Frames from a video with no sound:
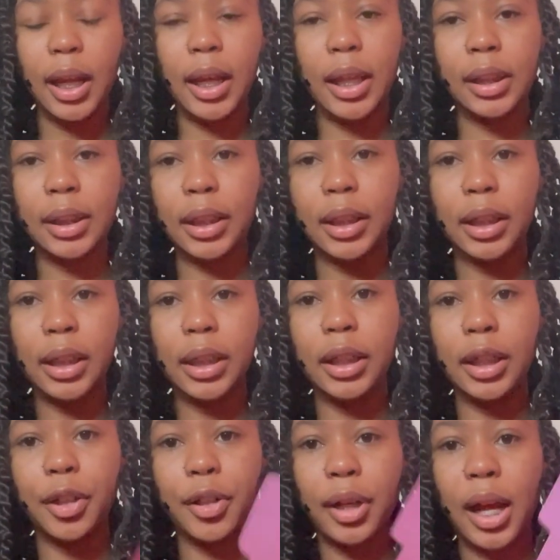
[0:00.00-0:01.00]
And then in
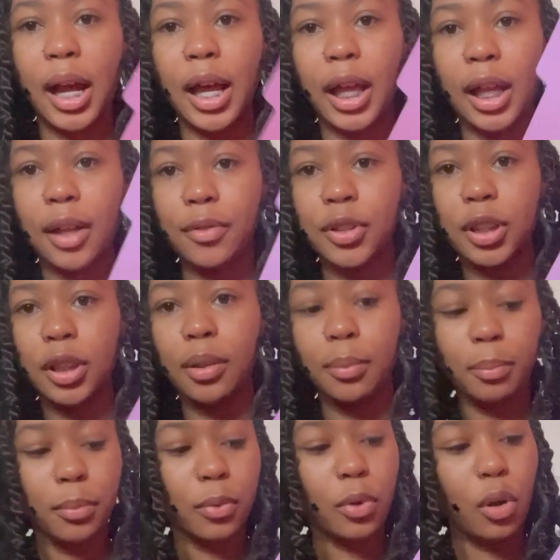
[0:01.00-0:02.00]
here I have
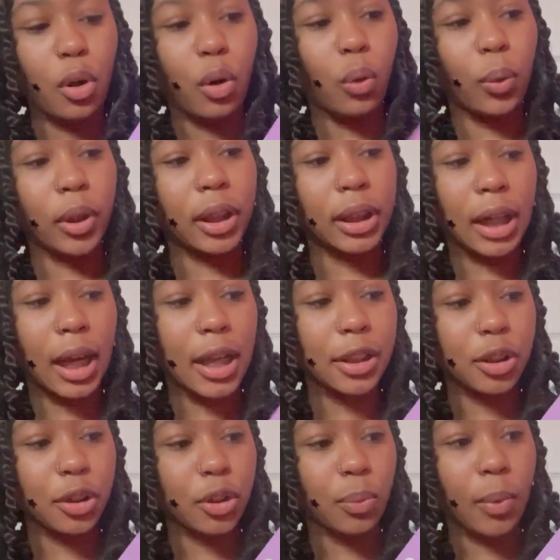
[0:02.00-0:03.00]
some
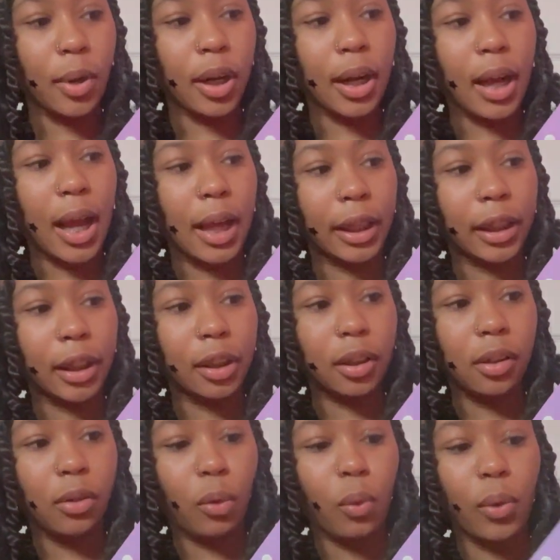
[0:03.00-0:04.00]
organizers where I can
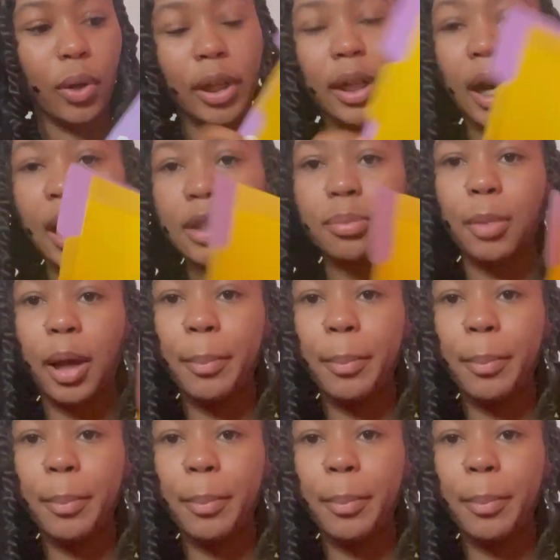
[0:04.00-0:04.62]
organize my